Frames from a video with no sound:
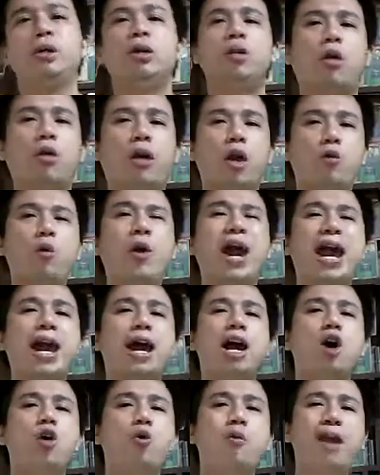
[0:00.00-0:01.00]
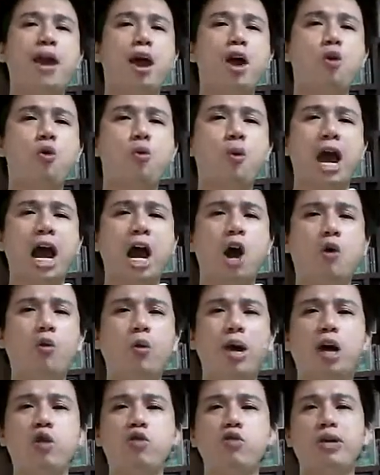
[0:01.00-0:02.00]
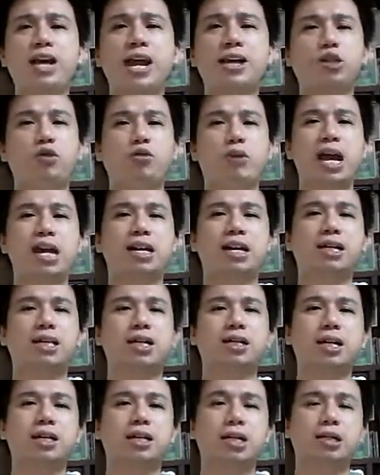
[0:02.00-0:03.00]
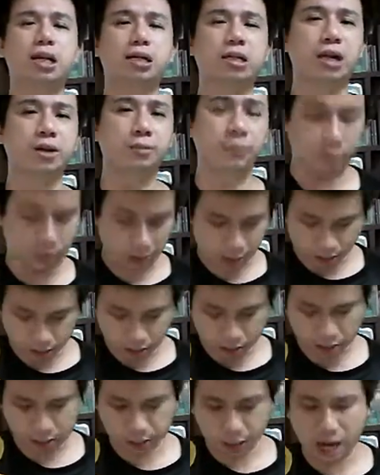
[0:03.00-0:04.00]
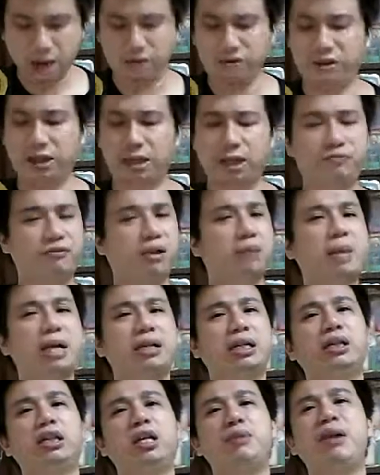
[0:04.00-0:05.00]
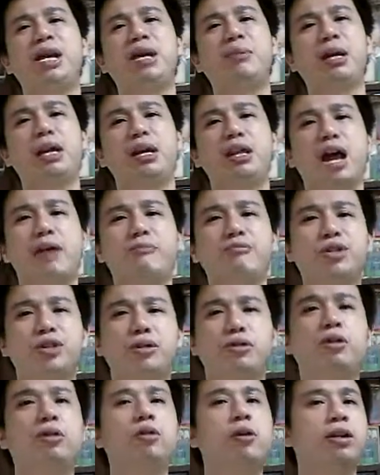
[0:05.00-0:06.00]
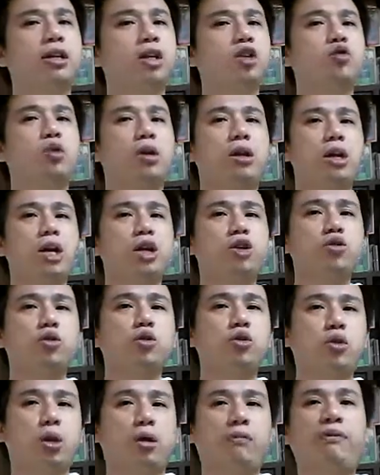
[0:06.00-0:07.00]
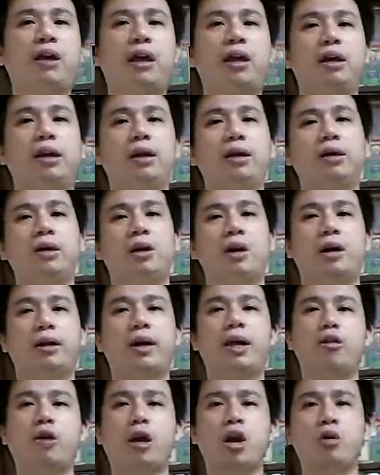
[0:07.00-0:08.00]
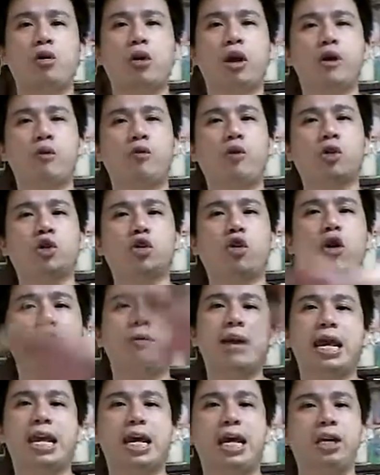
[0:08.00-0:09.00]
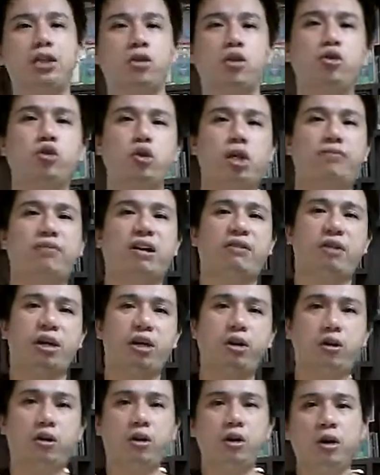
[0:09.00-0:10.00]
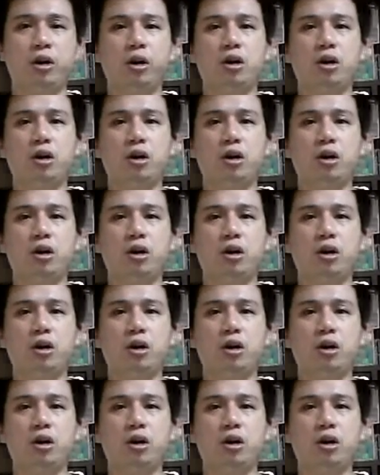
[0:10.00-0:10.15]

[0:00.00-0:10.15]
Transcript: Okay, well, you guess. Okay, I defend my title many times, you know, in the street, Yishun street fight. Okay, you can watch all my Yishun street fight video,